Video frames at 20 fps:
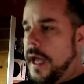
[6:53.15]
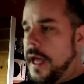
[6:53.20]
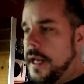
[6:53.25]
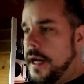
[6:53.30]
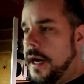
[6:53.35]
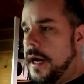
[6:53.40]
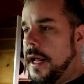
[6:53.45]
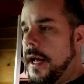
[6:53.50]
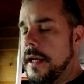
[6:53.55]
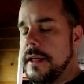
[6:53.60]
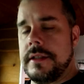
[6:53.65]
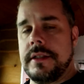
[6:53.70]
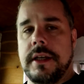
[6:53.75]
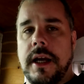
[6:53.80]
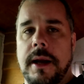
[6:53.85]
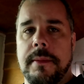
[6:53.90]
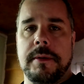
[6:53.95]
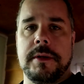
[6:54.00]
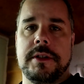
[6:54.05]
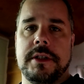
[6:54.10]
And it has
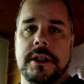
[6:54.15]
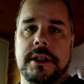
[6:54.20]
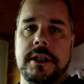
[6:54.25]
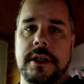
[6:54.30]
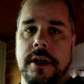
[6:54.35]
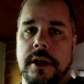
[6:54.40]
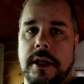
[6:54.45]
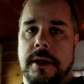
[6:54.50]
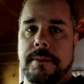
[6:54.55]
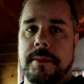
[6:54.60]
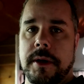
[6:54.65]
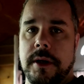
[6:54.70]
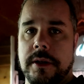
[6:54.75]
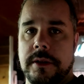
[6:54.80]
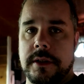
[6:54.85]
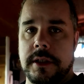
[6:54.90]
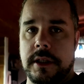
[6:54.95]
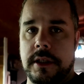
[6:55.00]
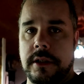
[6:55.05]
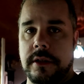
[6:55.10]
cybersecurity
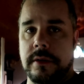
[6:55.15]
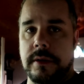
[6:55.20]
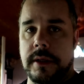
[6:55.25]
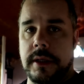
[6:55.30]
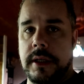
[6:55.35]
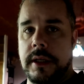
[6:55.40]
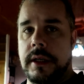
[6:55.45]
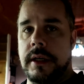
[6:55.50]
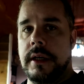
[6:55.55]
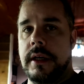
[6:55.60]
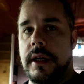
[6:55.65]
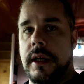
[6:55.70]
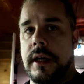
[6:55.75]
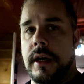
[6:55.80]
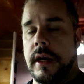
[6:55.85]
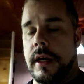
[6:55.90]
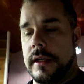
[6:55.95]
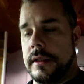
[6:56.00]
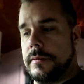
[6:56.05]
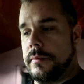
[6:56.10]
built into it
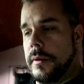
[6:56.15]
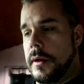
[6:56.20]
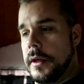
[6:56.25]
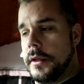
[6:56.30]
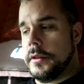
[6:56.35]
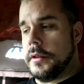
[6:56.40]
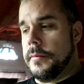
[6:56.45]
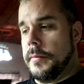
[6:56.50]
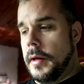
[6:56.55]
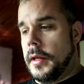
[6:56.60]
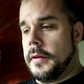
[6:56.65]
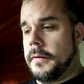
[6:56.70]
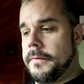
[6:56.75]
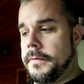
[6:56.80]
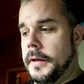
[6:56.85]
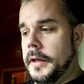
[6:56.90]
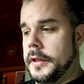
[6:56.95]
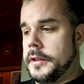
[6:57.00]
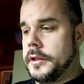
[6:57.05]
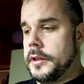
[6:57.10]
as well as some other
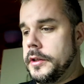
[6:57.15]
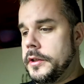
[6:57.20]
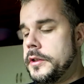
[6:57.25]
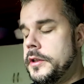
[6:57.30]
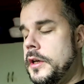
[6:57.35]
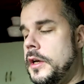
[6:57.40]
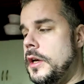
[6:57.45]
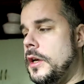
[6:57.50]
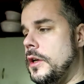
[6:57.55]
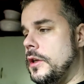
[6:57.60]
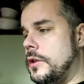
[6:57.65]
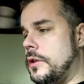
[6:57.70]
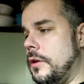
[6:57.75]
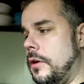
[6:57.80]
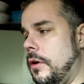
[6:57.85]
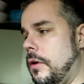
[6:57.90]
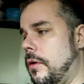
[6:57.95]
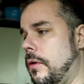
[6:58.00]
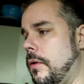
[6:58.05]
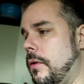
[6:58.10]
features.
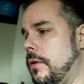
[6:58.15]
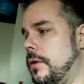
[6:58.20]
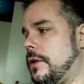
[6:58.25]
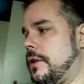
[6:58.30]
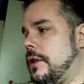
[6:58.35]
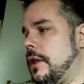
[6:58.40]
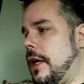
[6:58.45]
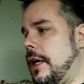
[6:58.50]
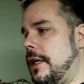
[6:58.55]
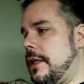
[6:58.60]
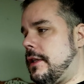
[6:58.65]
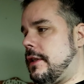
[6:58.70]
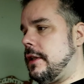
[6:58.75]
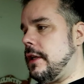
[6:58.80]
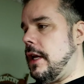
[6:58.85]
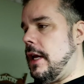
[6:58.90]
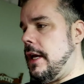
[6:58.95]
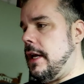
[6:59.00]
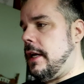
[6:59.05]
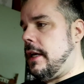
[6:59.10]
So sites
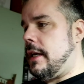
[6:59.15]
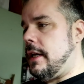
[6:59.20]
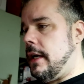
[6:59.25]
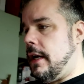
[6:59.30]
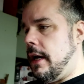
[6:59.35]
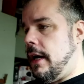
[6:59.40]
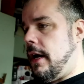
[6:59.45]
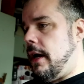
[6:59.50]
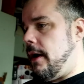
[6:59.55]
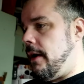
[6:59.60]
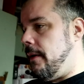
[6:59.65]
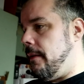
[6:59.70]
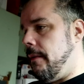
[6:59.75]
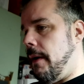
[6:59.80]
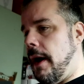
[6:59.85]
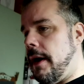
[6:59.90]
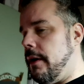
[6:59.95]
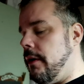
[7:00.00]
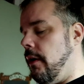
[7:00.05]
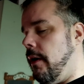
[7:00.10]
like, uh,
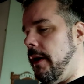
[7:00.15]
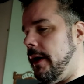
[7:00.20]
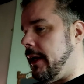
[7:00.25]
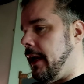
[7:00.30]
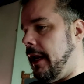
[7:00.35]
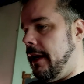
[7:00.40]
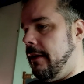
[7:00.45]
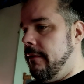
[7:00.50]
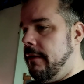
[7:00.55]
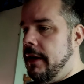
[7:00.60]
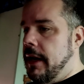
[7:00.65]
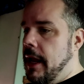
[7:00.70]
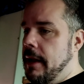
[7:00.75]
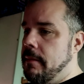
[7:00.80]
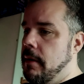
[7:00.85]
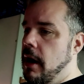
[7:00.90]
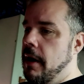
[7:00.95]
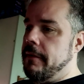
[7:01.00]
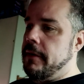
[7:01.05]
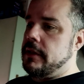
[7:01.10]
I don't know, I can't even
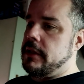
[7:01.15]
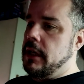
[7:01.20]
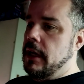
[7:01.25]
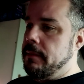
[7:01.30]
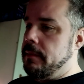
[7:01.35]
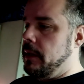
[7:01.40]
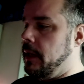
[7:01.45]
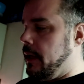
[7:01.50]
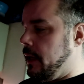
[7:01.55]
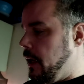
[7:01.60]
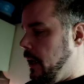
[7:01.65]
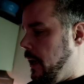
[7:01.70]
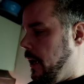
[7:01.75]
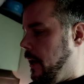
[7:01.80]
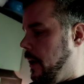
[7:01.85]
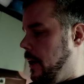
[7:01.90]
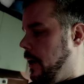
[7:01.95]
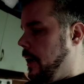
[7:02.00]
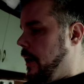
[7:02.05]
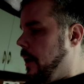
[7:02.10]
name off a site, but like
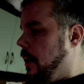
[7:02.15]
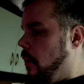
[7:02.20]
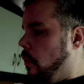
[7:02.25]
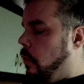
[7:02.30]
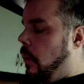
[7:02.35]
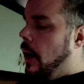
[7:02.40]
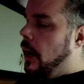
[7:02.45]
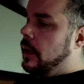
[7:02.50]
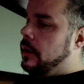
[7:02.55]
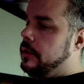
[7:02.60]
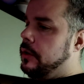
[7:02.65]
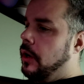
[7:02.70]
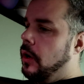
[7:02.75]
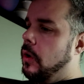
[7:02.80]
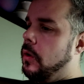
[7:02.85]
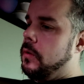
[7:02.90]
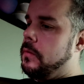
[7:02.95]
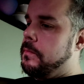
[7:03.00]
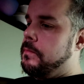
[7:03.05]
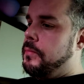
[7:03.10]

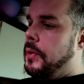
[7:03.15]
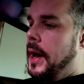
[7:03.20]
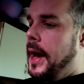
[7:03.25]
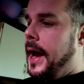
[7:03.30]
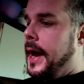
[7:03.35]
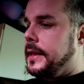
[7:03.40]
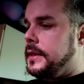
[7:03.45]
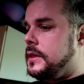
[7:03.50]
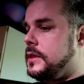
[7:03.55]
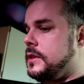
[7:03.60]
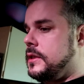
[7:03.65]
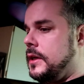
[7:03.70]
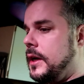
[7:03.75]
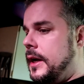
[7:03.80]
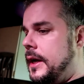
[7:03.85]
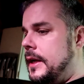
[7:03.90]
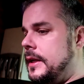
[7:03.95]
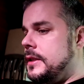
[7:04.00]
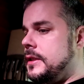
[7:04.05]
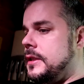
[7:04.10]
well-known bad
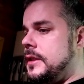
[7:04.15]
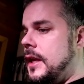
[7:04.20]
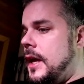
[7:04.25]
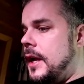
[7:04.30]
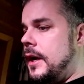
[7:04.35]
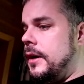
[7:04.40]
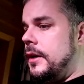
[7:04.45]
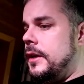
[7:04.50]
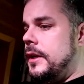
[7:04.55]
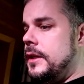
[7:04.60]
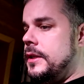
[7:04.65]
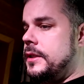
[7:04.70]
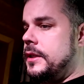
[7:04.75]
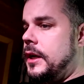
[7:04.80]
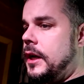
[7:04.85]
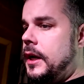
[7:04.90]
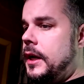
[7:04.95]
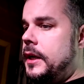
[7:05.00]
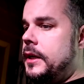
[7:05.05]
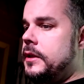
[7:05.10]
sites that are
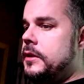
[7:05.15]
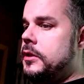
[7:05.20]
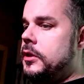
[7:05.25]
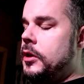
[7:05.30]
designed